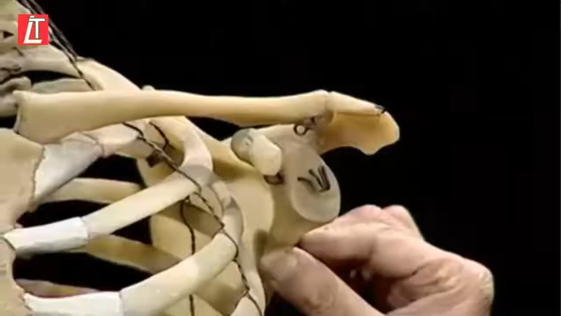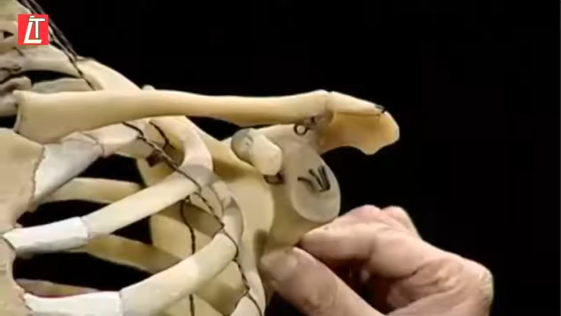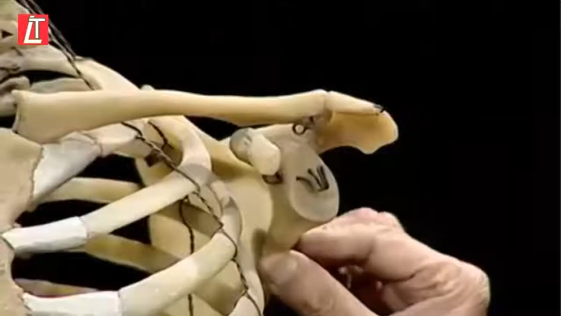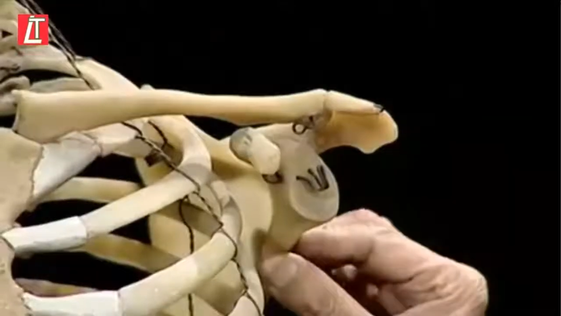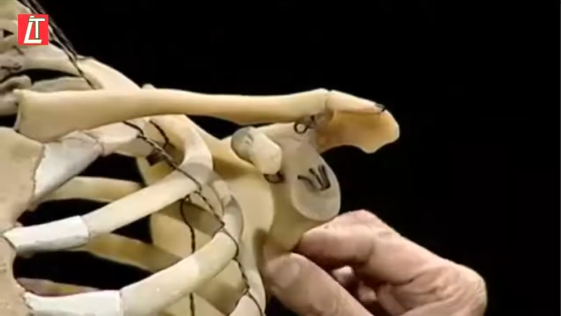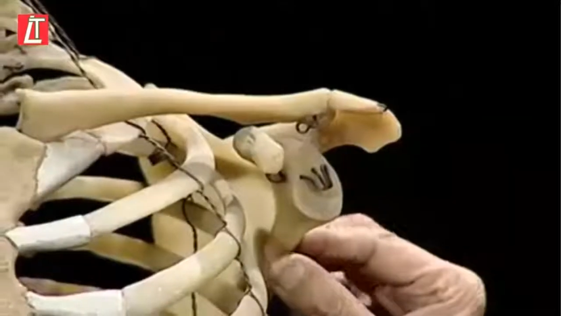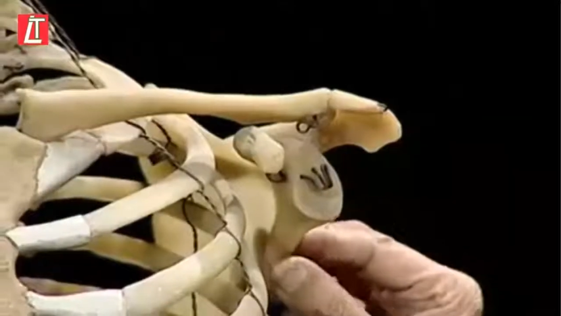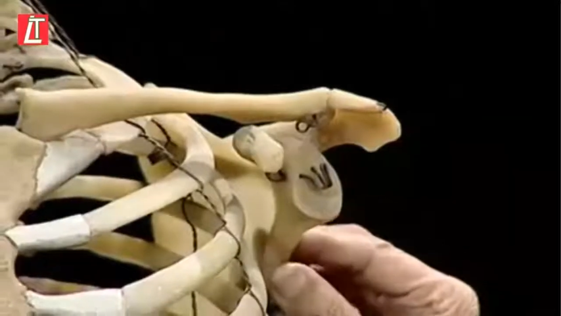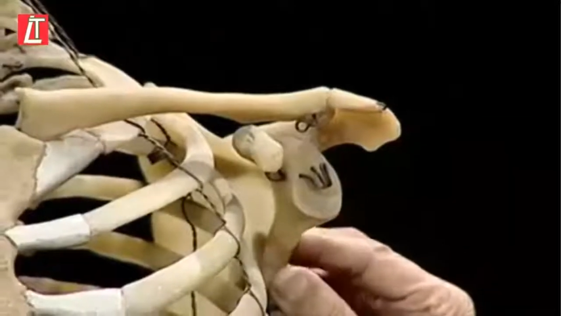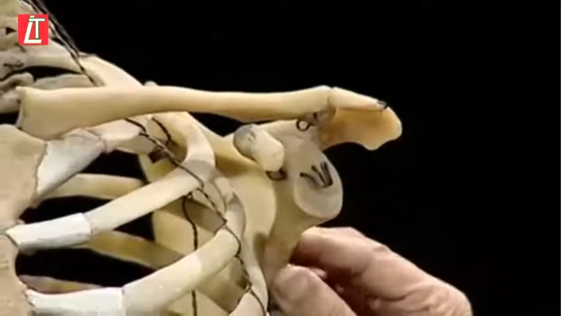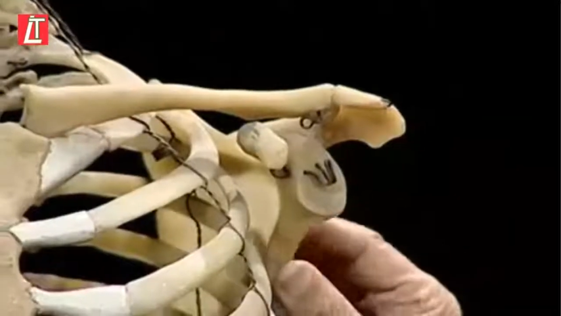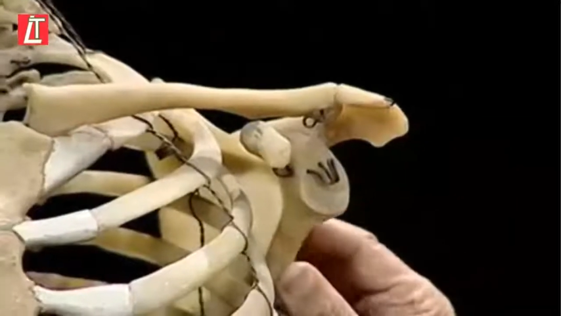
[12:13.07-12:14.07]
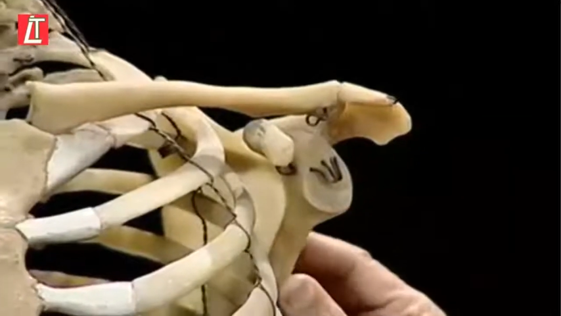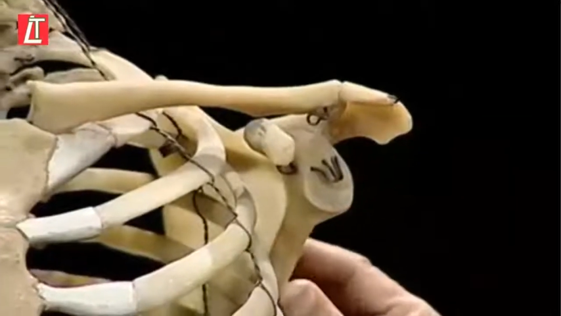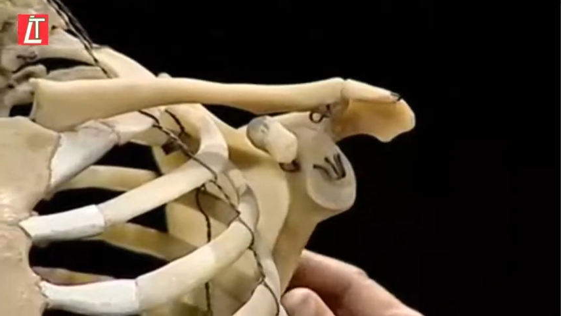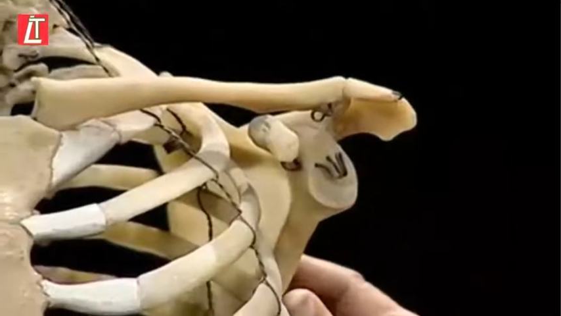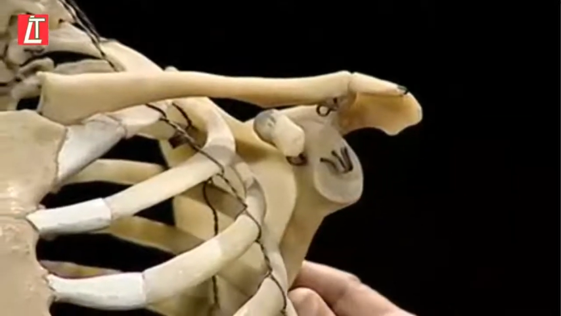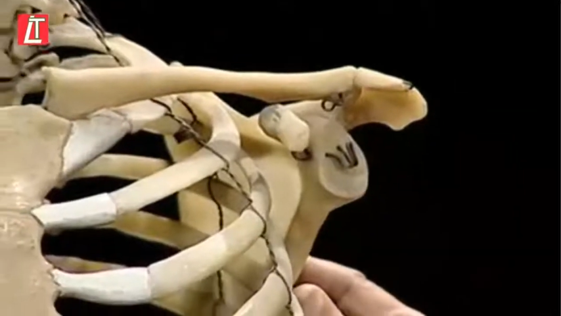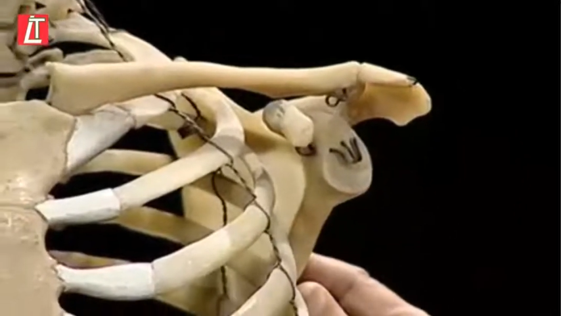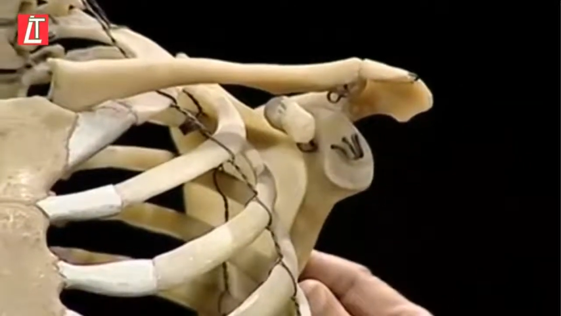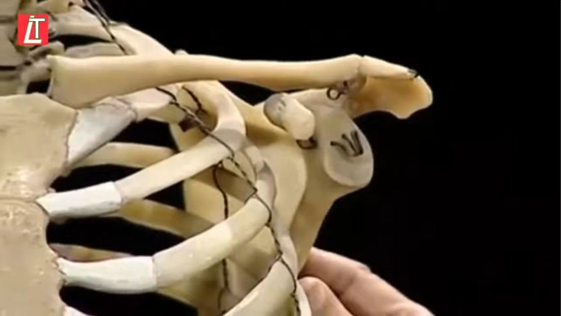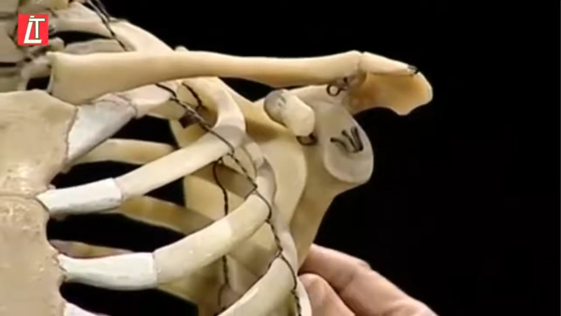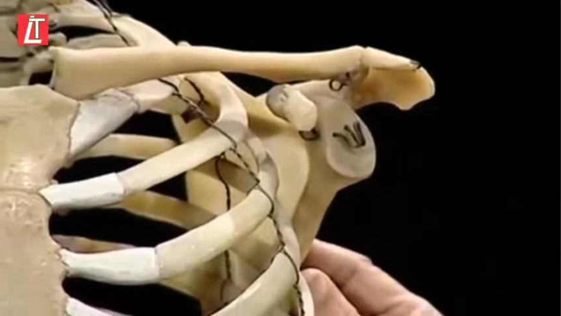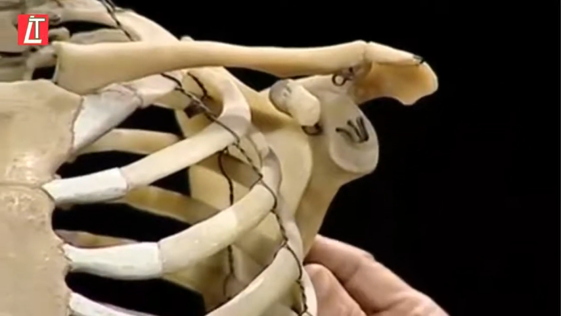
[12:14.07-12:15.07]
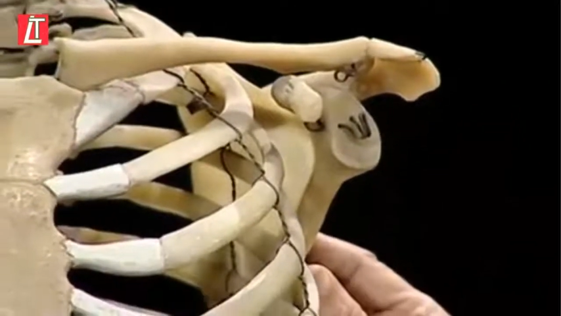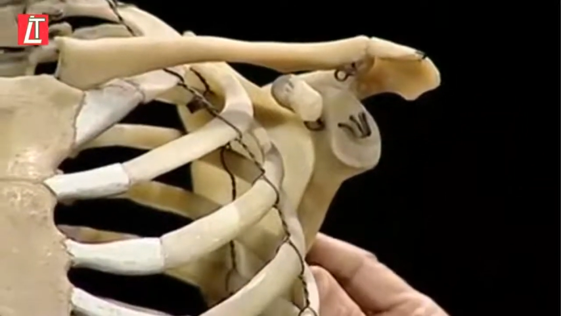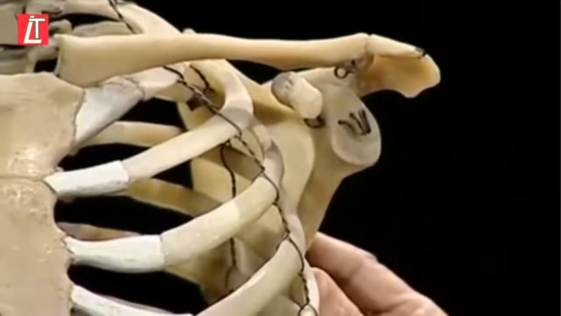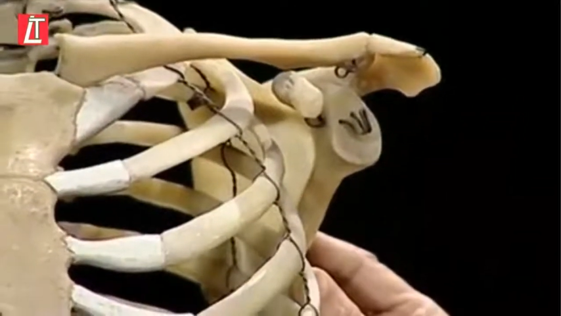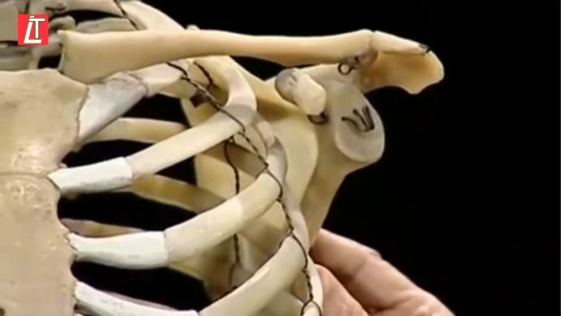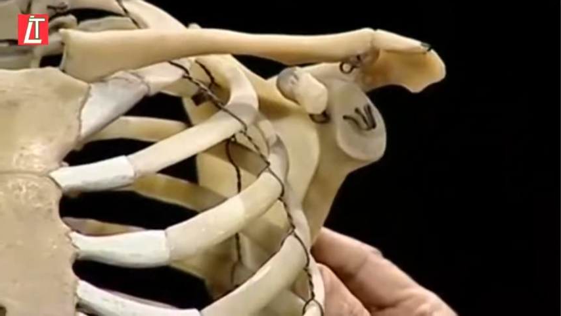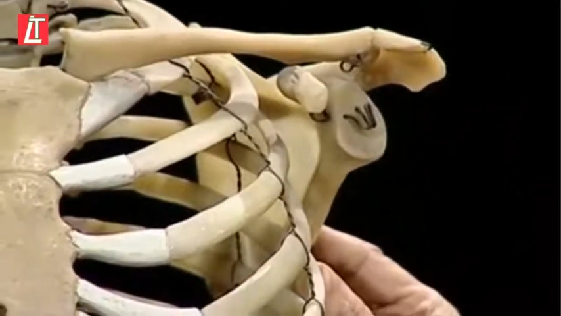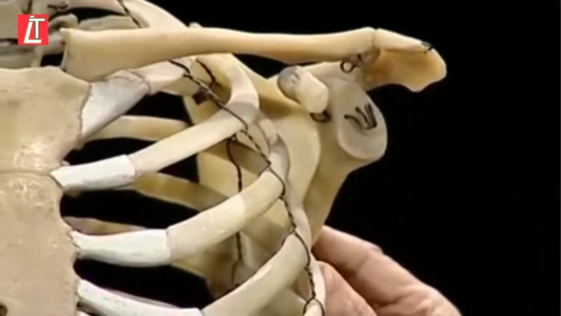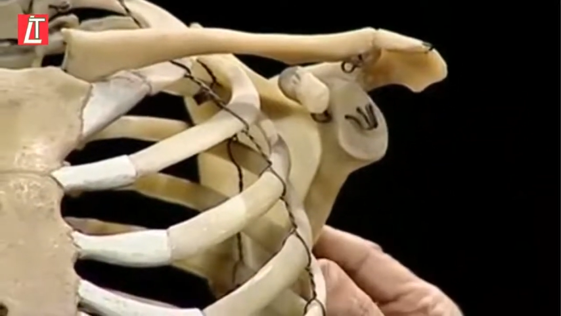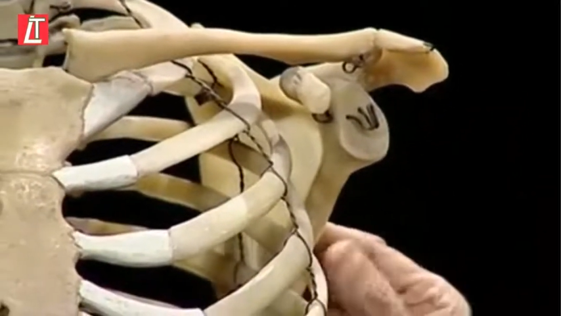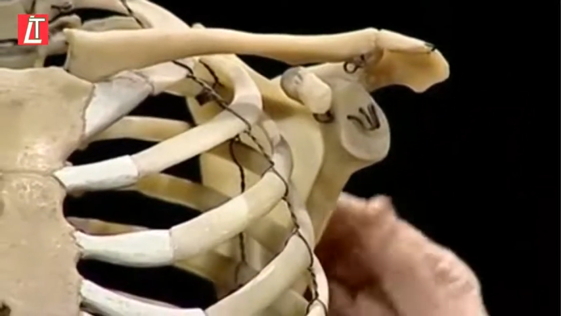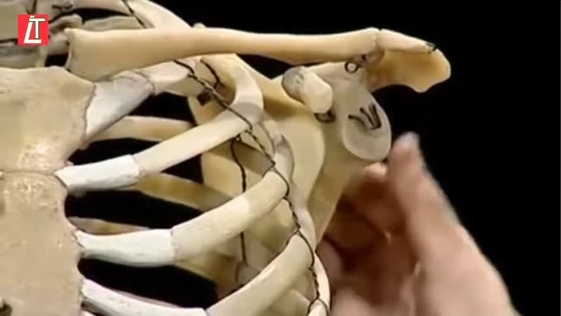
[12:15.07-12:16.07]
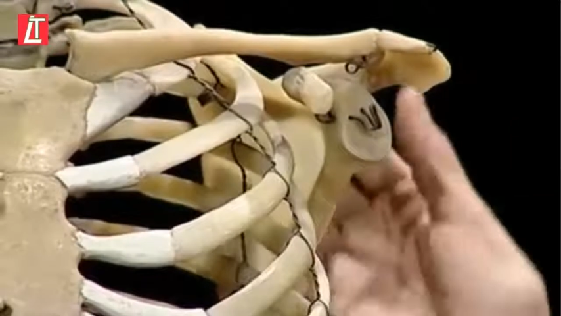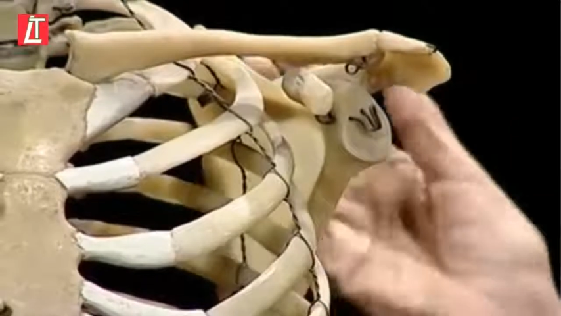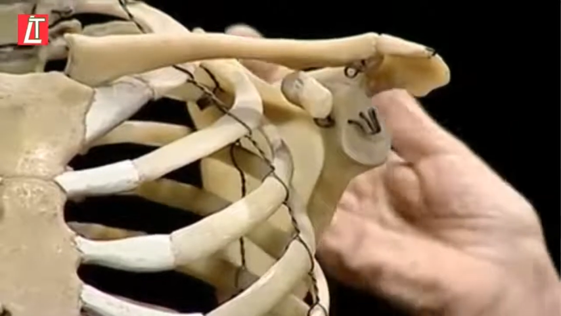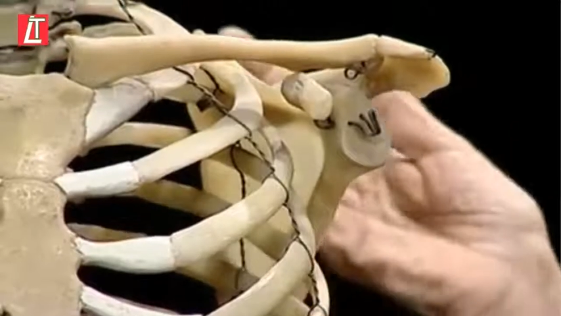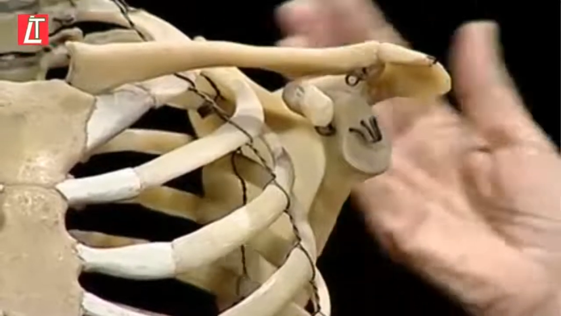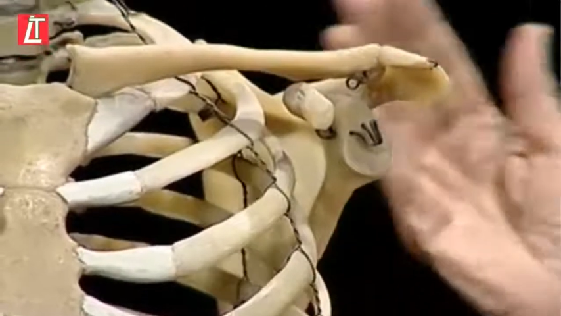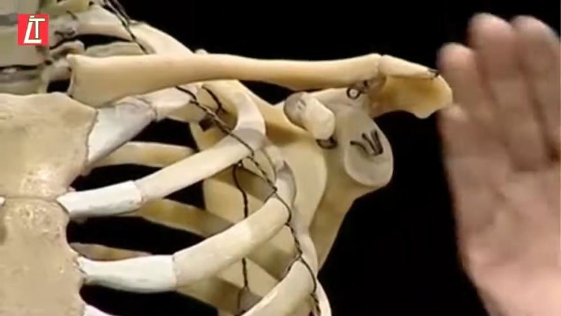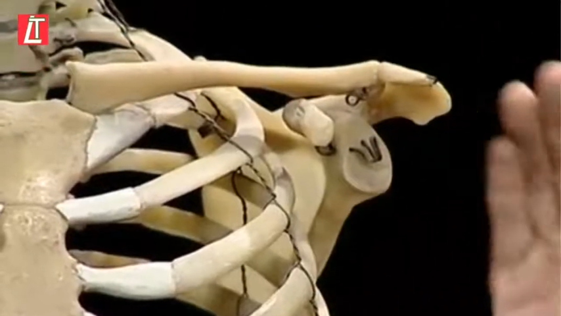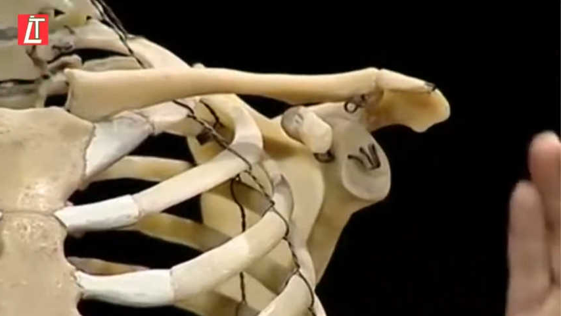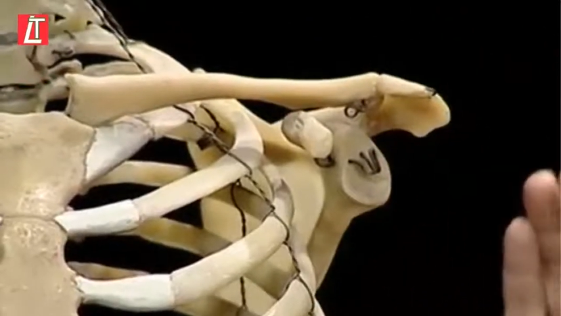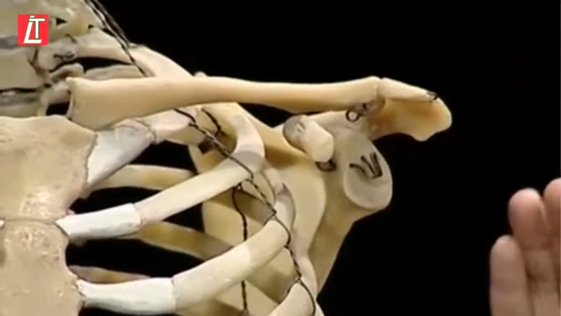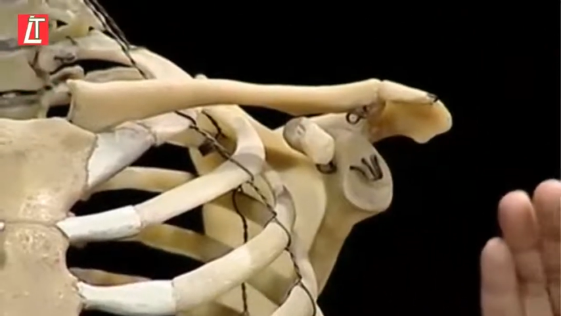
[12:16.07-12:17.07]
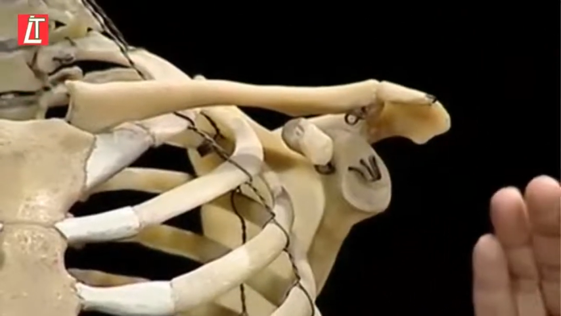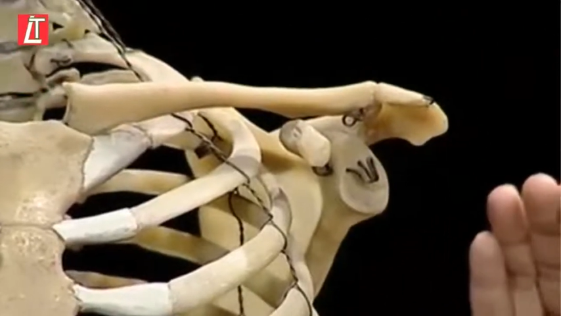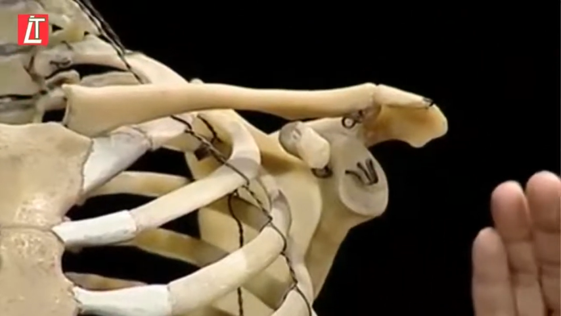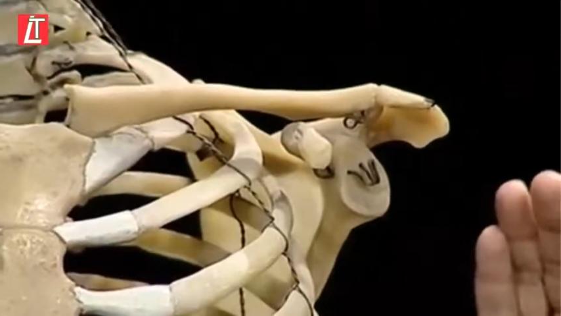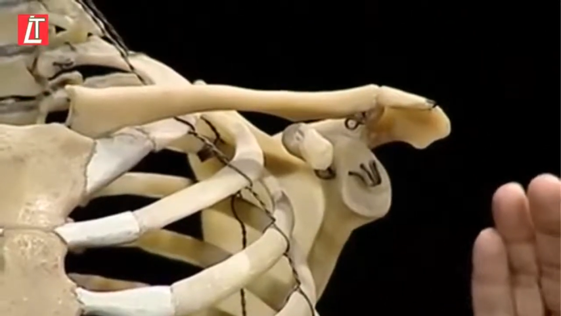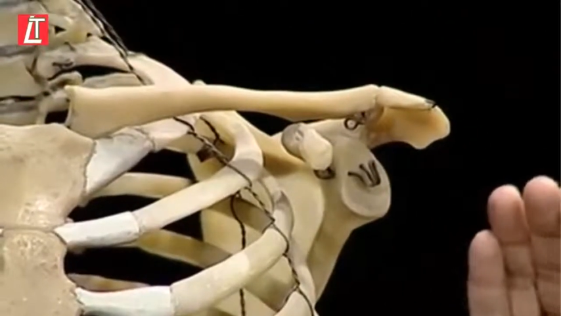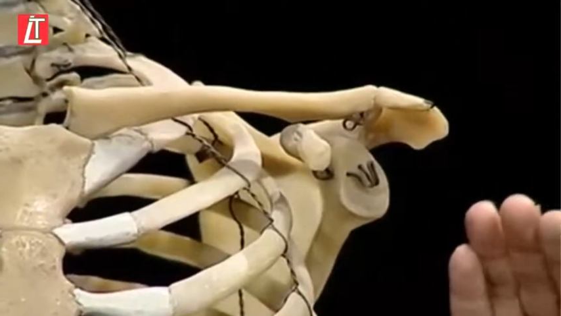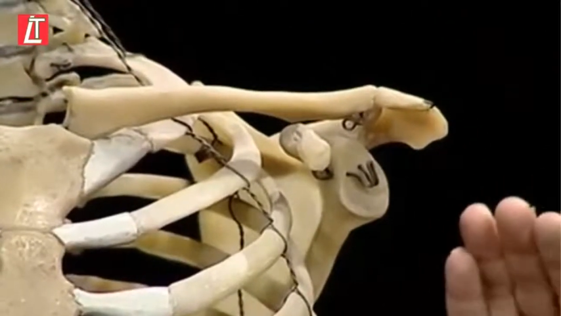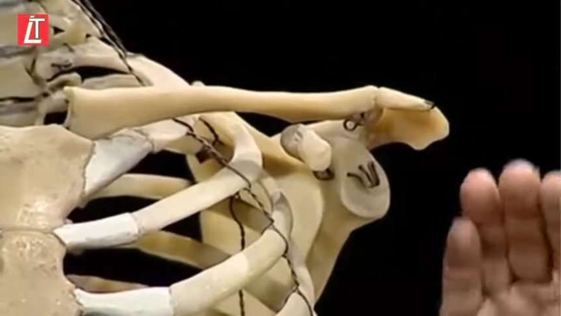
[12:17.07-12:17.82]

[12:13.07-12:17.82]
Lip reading: [unreadable: no face in view]